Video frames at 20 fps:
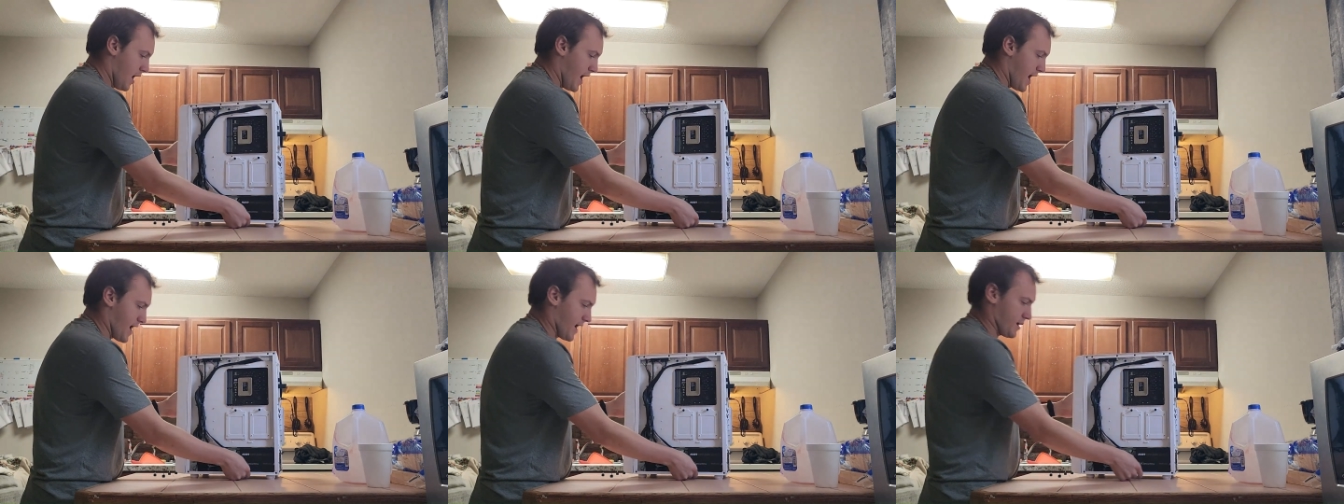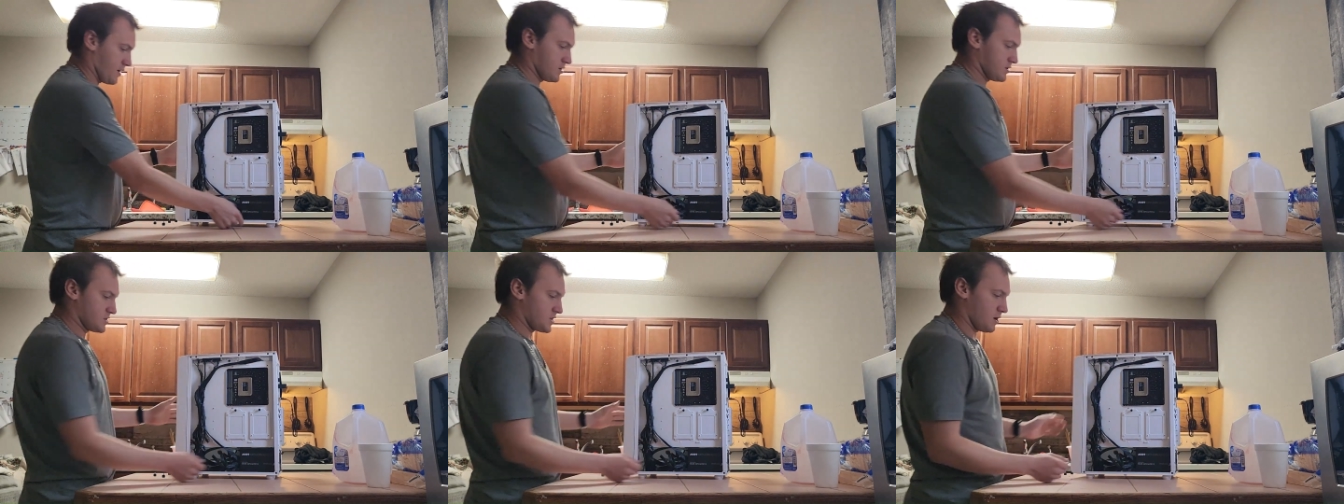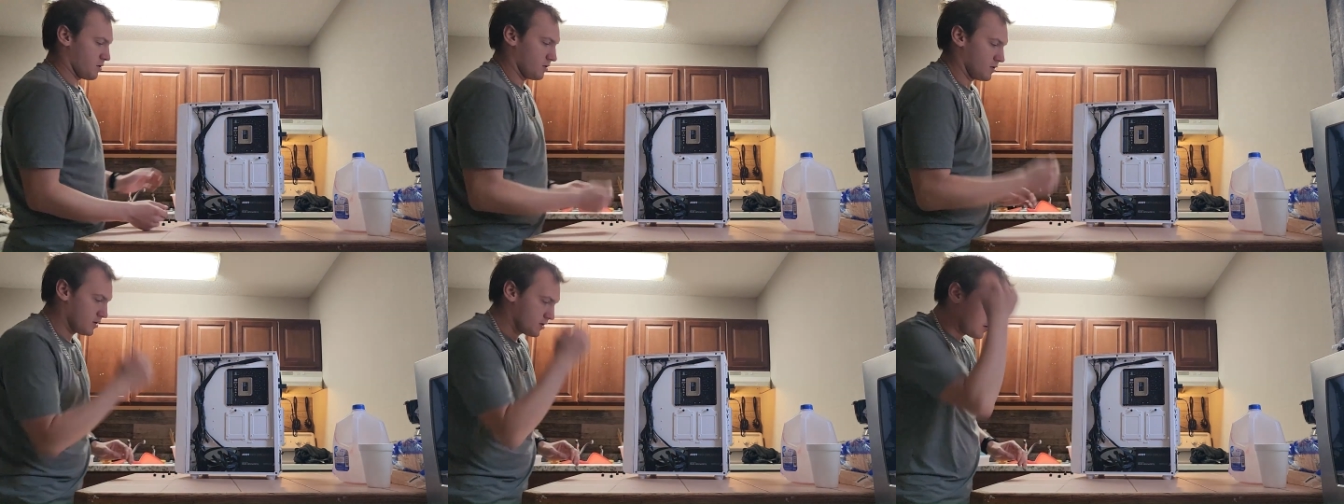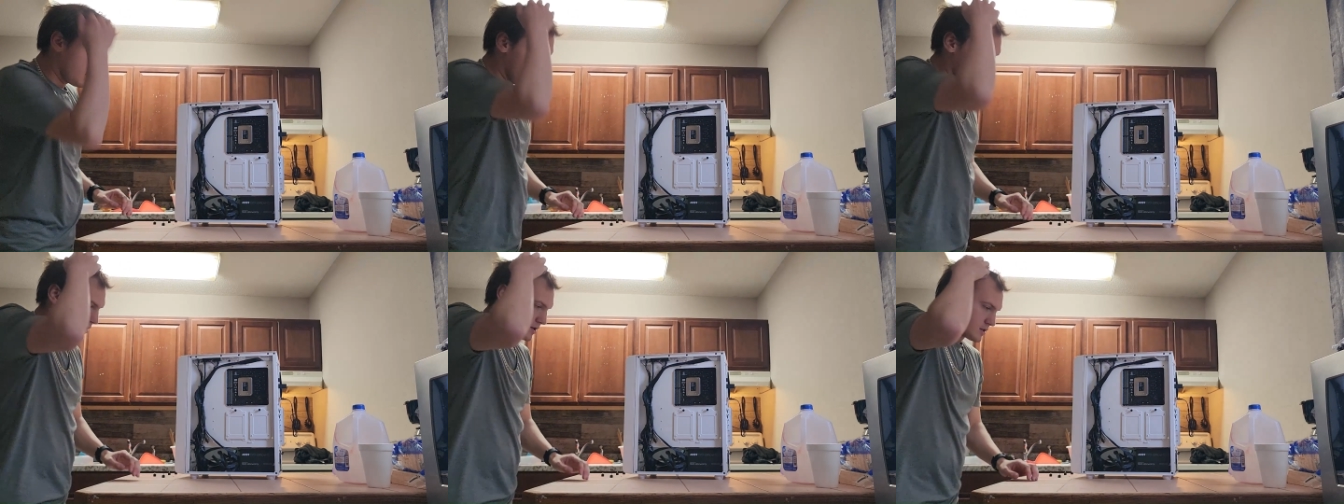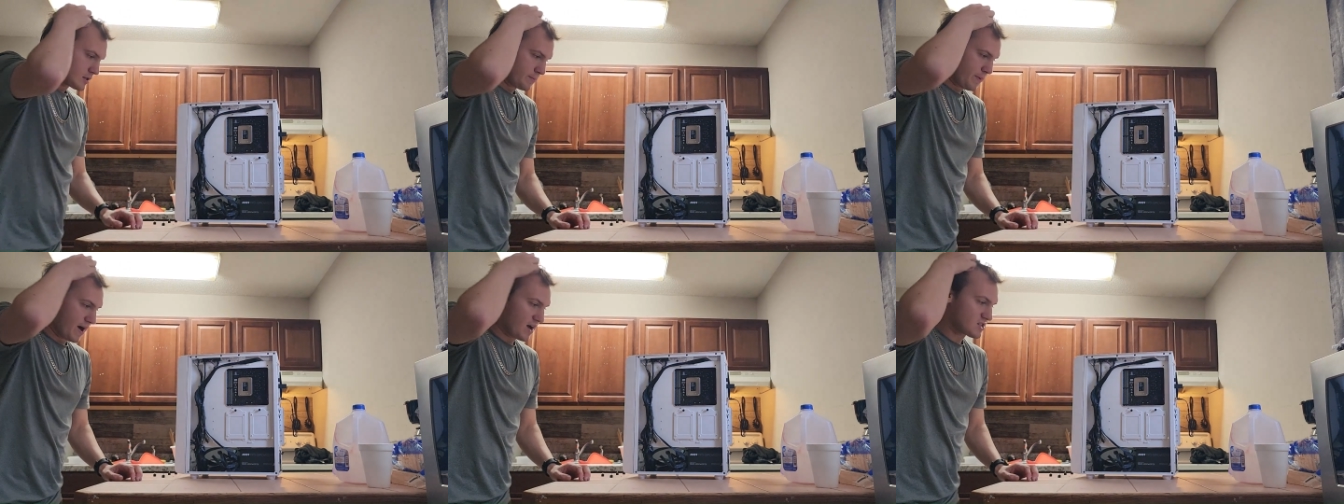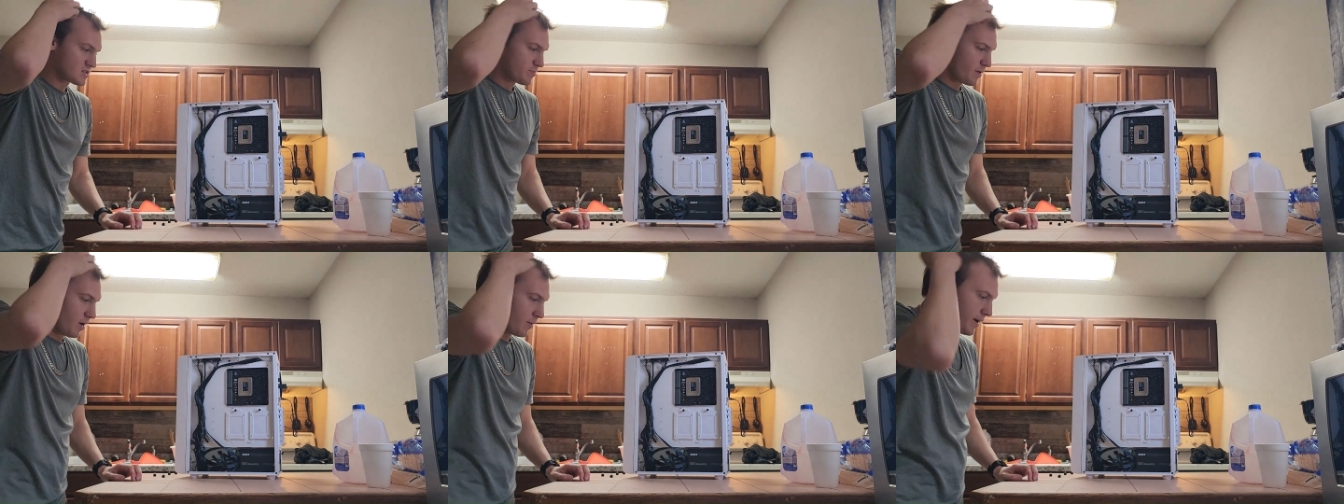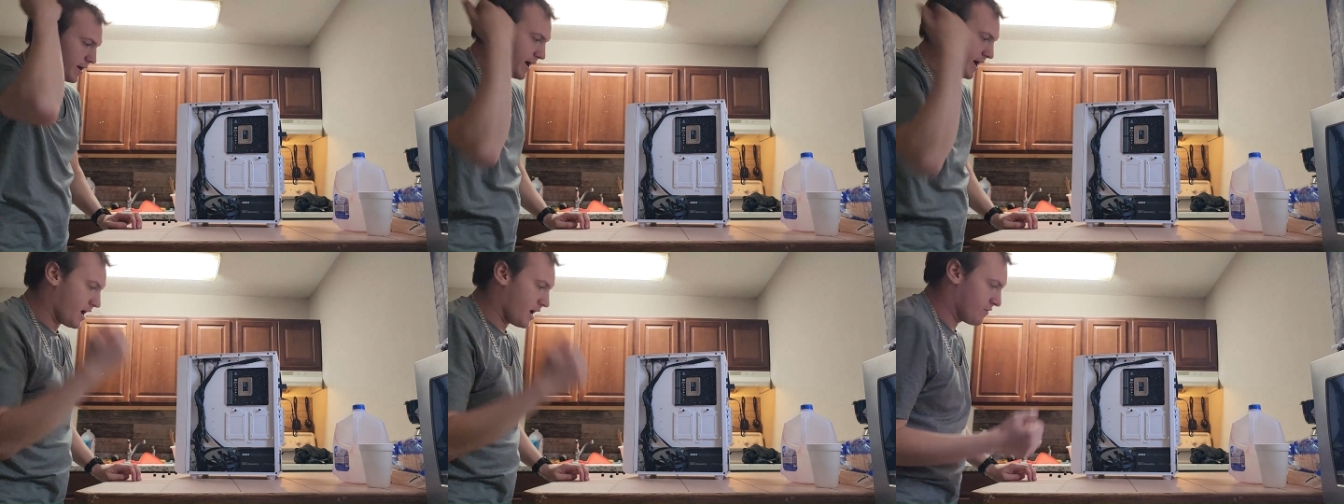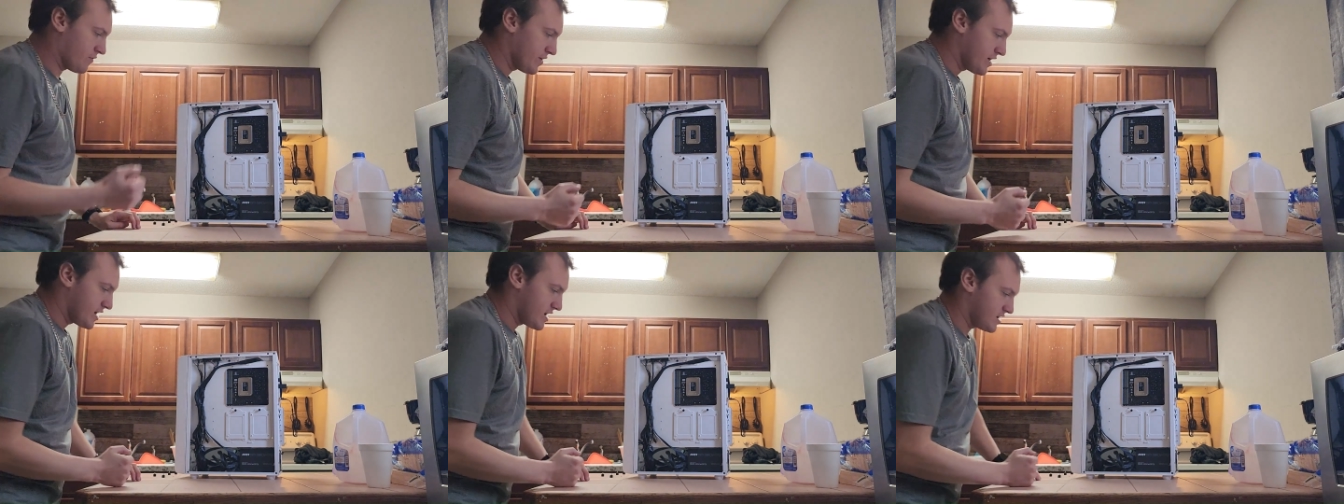Alright, so the power supply we have